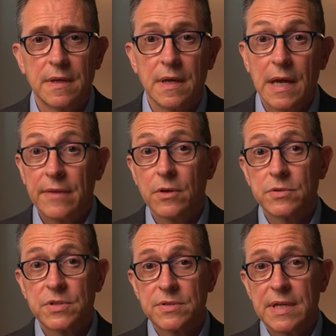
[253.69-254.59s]
And those
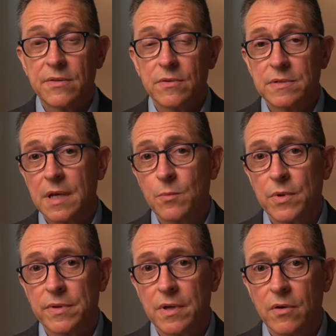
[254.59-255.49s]
who say they're done
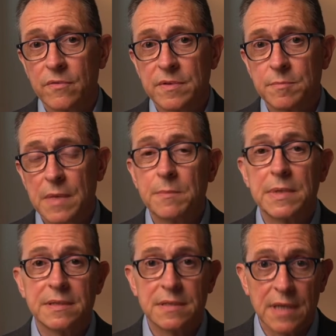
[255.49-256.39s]
with COVID may be
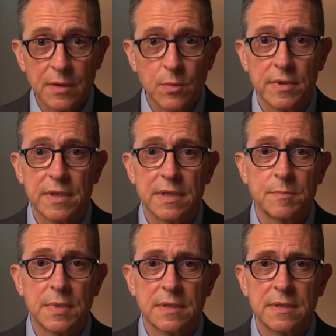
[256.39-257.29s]
done with it,
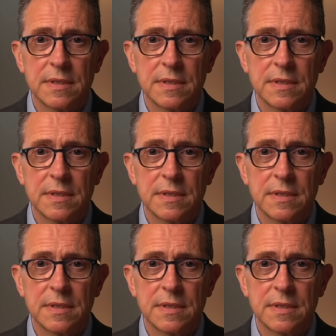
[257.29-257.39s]
but